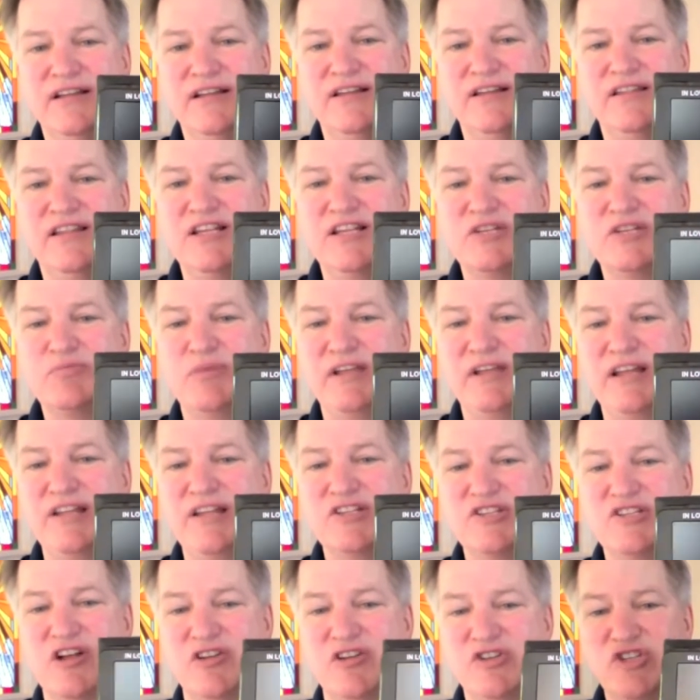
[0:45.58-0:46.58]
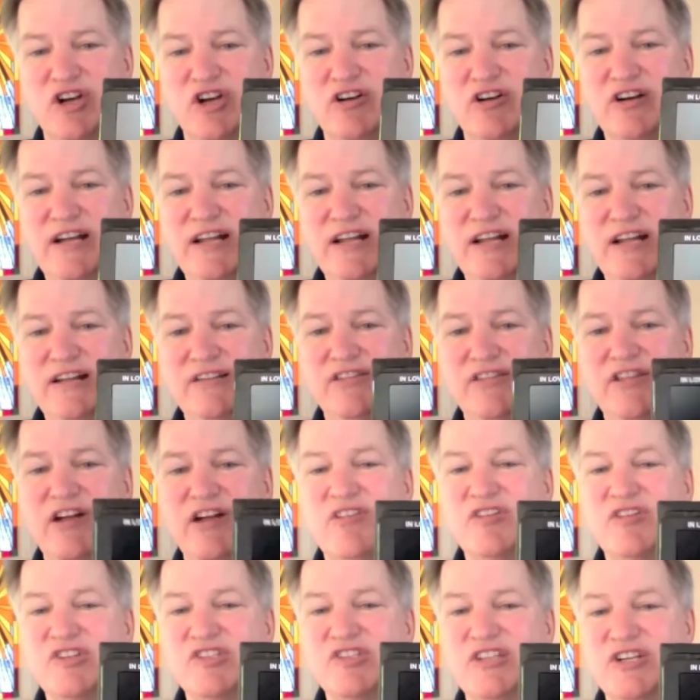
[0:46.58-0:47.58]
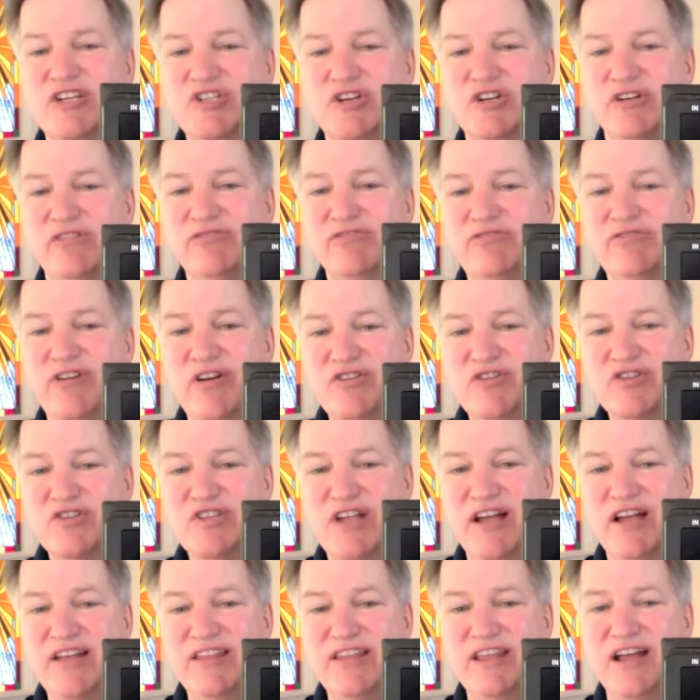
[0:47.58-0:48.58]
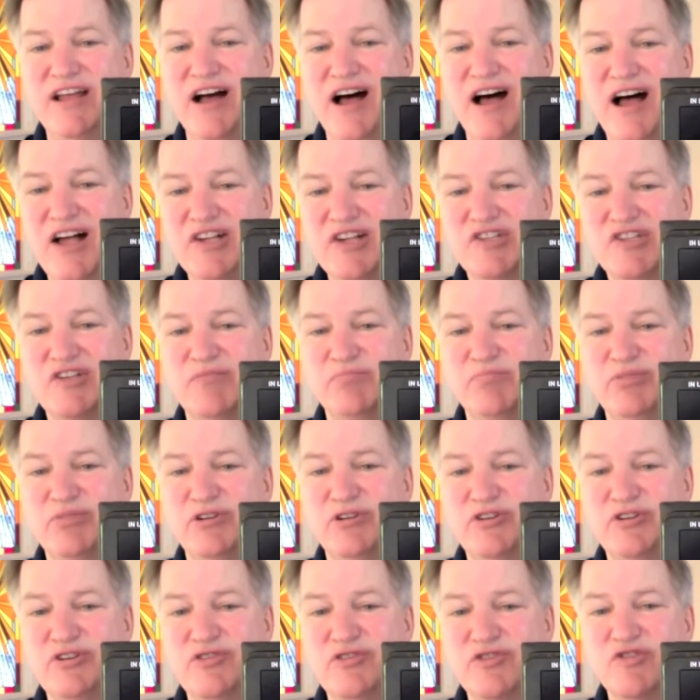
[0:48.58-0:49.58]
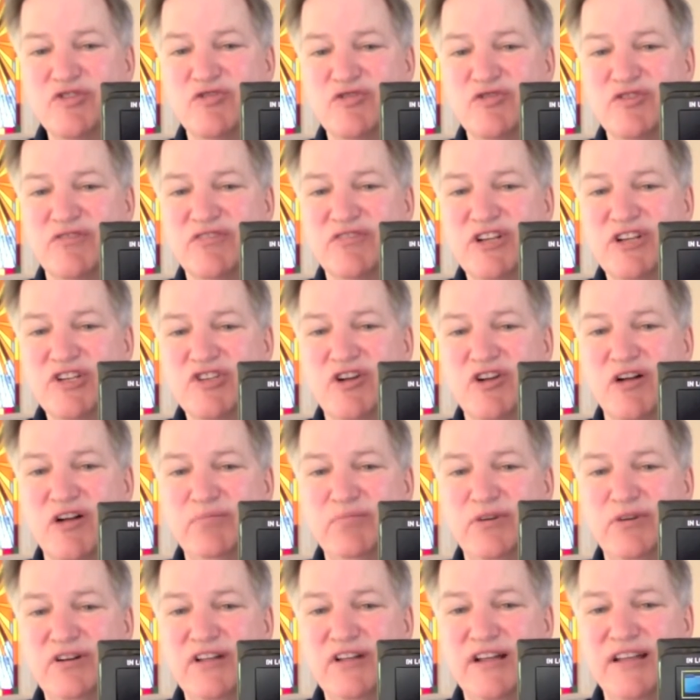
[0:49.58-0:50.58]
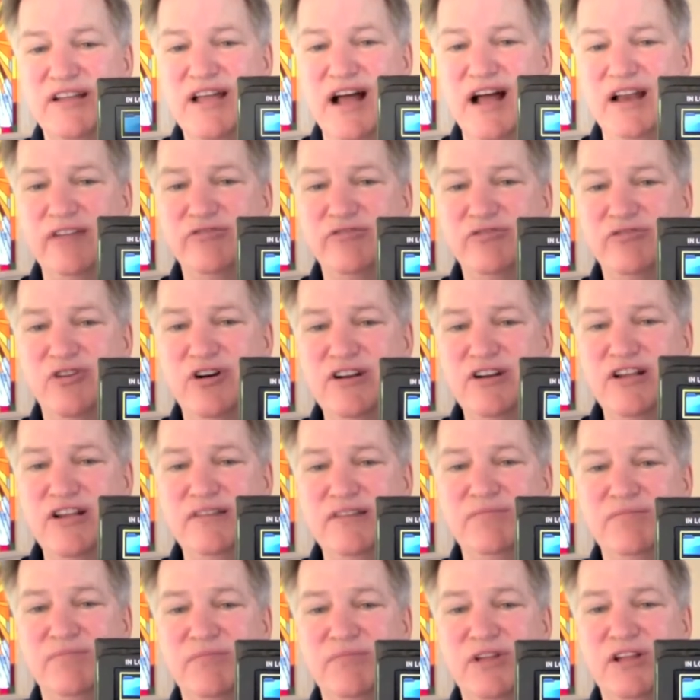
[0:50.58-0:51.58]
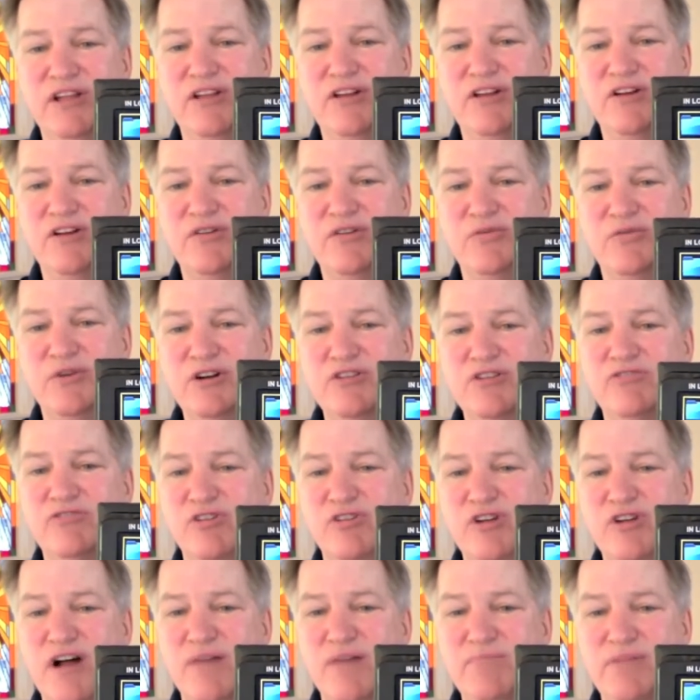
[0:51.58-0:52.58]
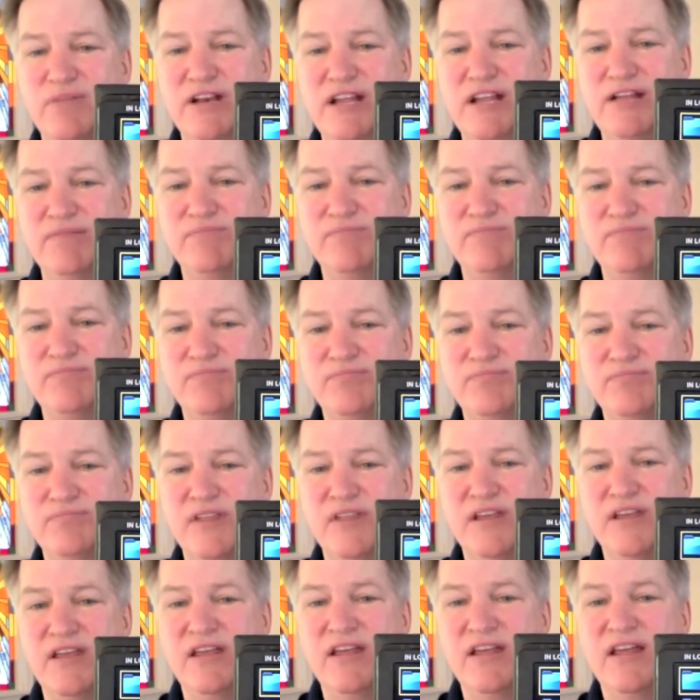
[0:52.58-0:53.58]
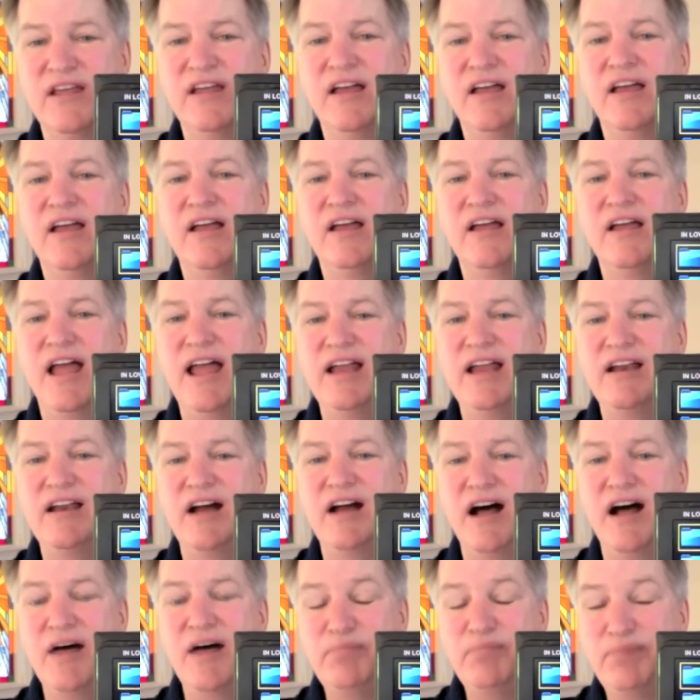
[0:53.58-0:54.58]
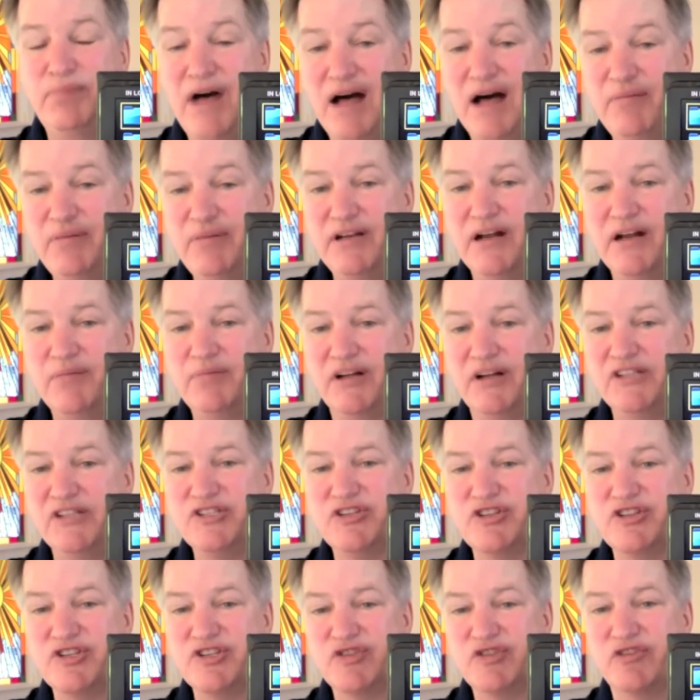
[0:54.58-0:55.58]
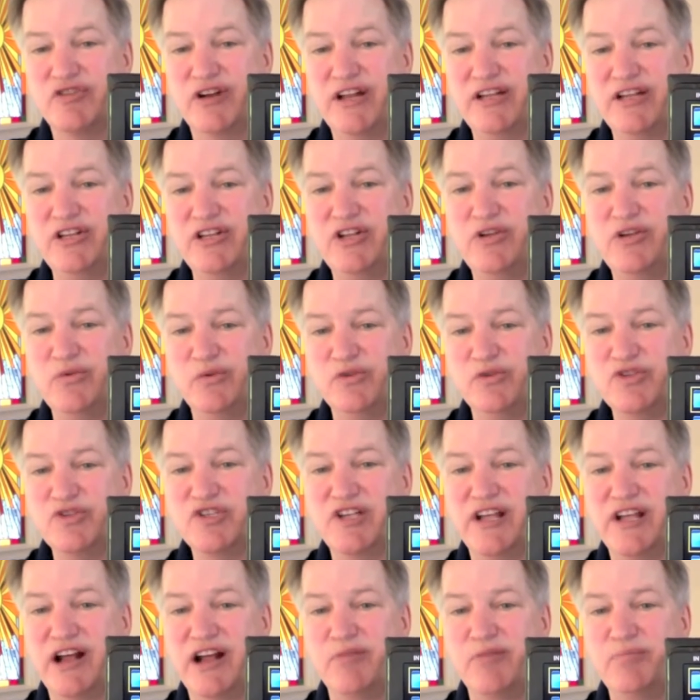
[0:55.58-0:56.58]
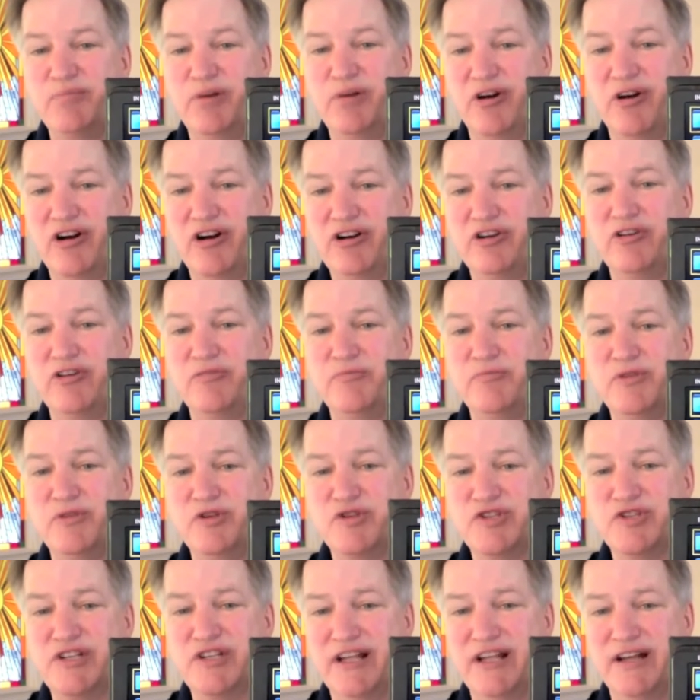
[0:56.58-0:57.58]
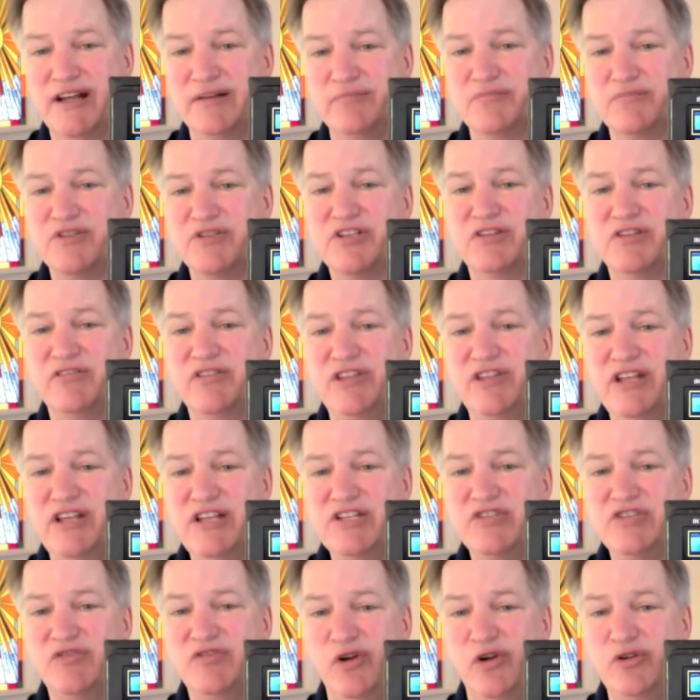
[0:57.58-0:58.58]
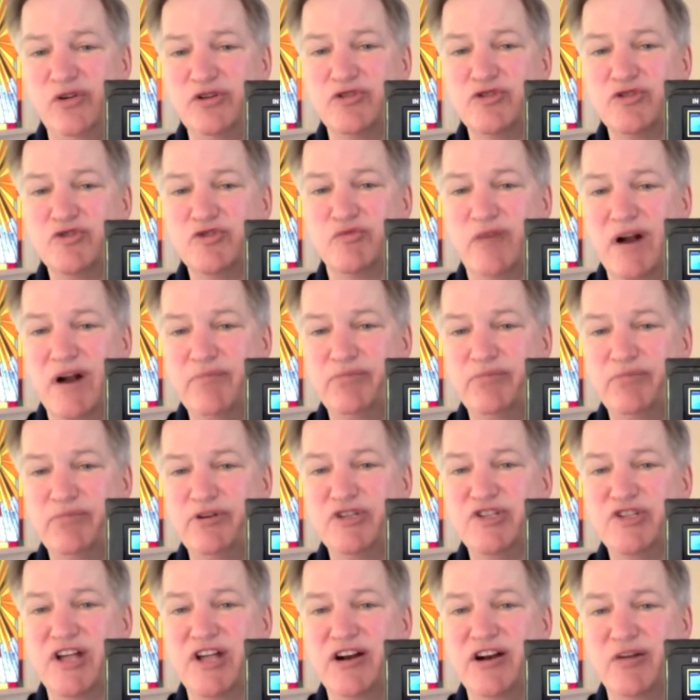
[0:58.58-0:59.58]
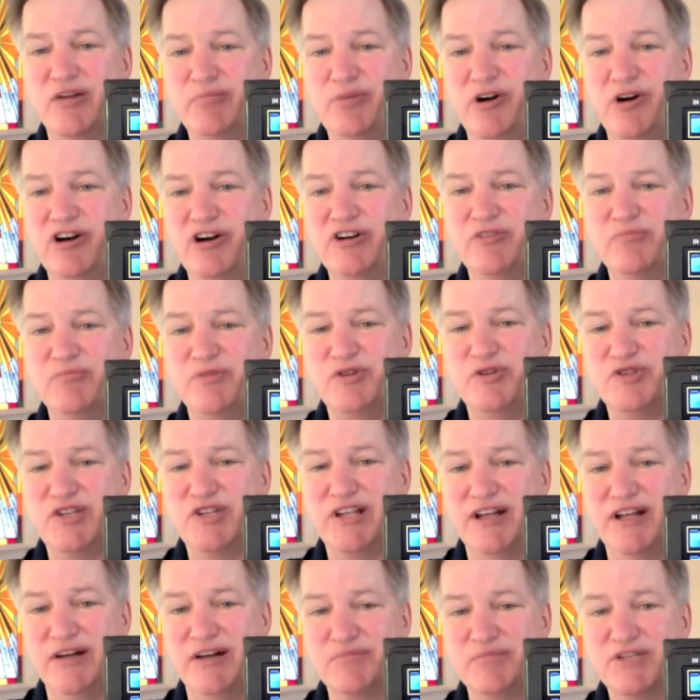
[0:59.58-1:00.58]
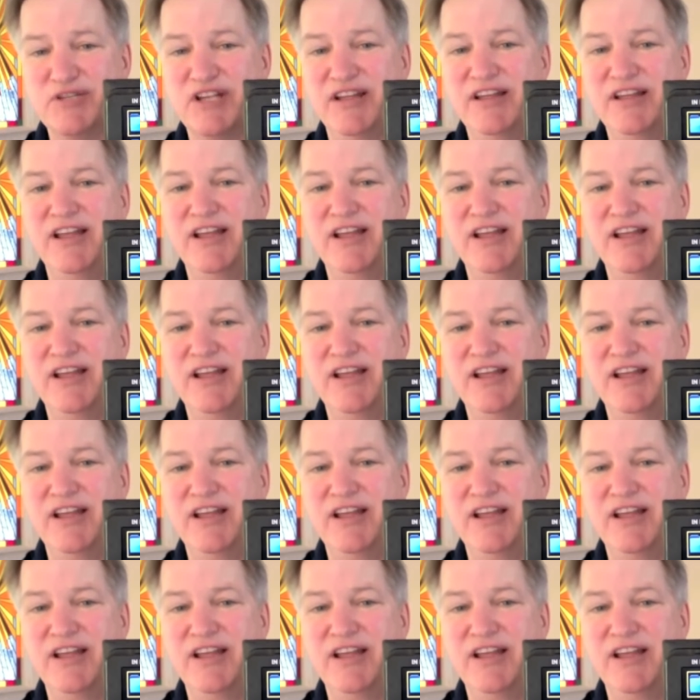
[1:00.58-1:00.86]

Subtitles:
This begins our journey. There is Digital Foci, the awesome producers of this art book in California. Wonderful company. And popping up onto the screen, you will see our partner museums. These folders represent our partner museums.